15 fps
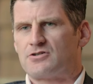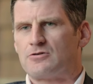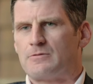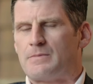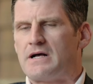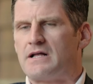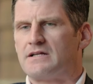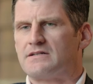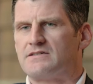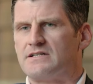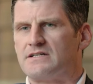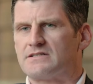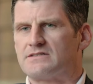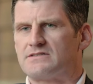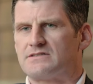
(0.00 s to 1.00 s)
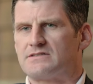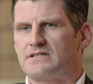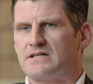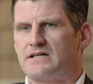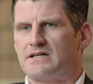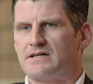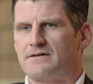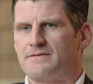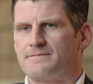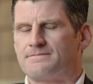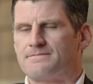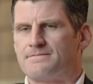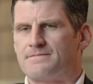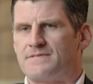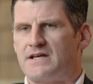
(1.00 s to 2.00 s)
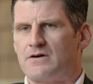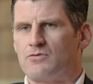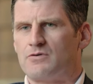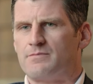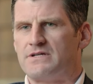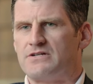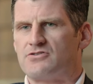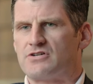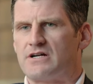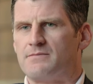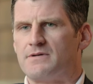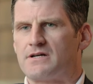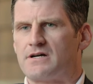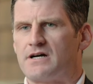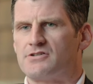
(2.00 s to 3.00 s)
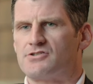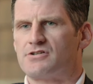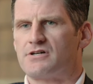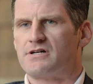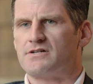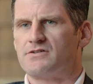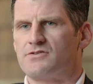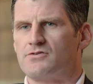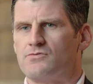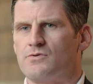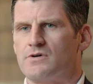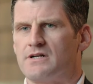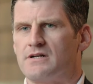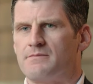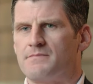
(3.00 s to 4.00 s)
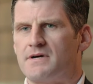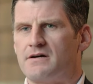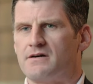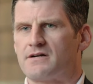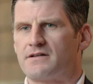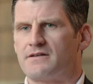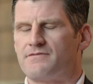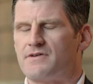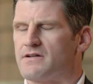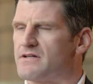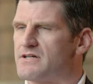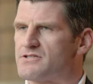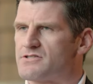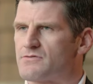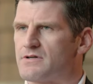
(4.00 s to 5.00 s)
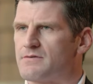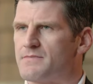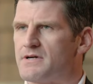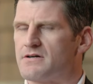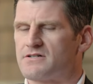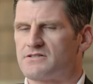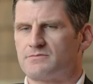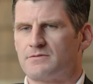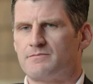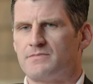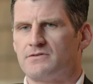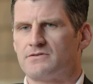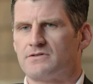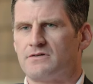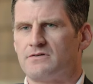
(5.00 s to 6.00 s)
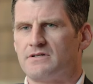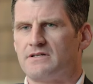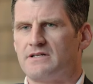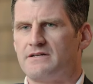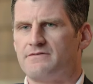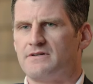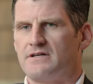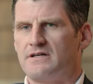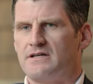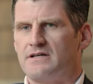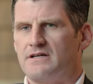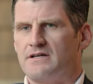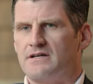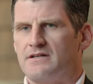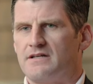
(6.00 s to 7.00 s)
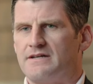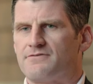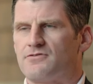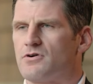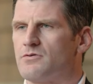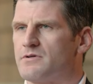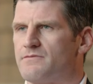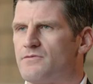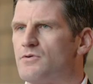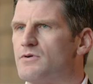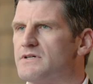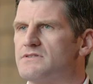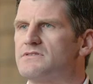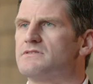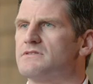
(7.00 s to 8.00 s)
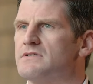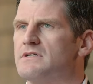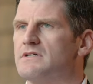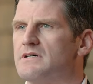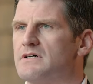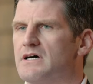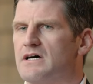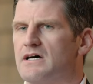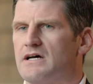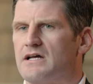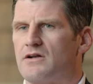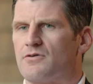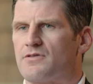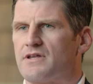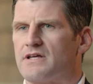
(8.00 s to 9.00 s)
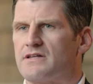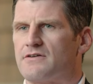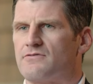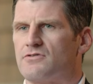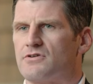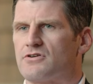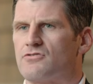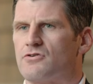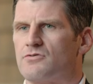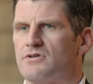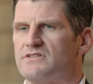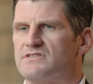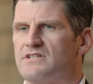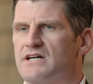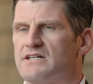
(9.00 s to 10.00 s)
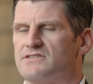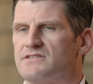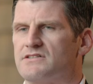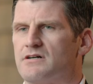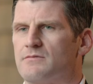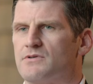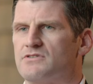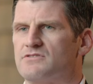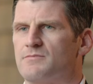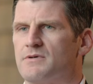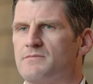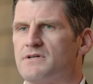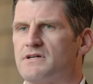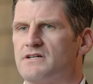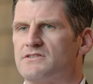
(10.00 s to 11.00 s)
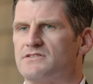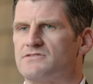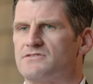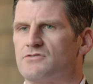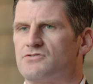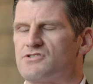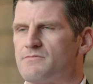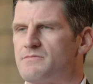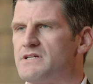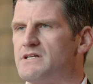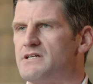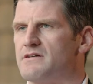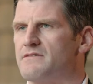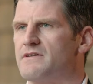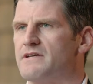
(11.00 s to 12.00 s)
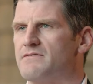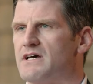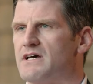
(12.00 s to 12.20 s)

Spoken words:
politics that would try to be contrary to what America and the foundation, what America's been built on, and they've grown in voice. I don't think they've really grown in size and numbers, but because of social media, they've